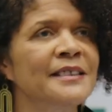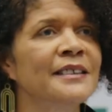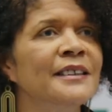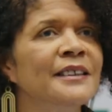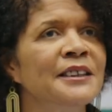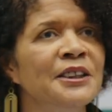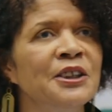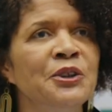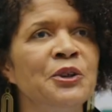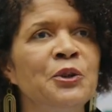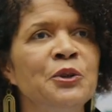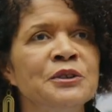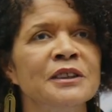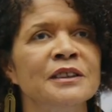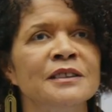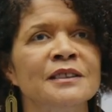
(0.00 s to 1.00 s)
an
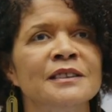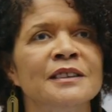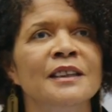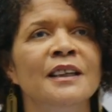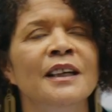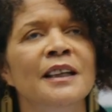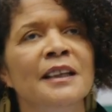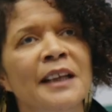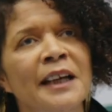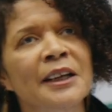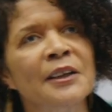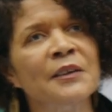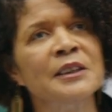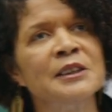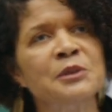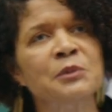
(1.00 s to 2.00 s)
audience like
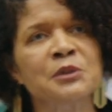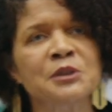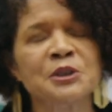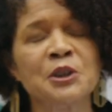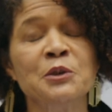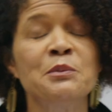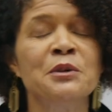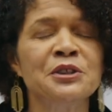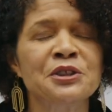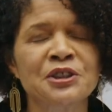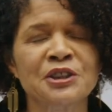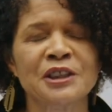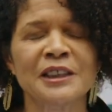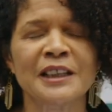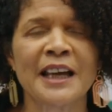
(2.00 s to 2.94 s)
this with so much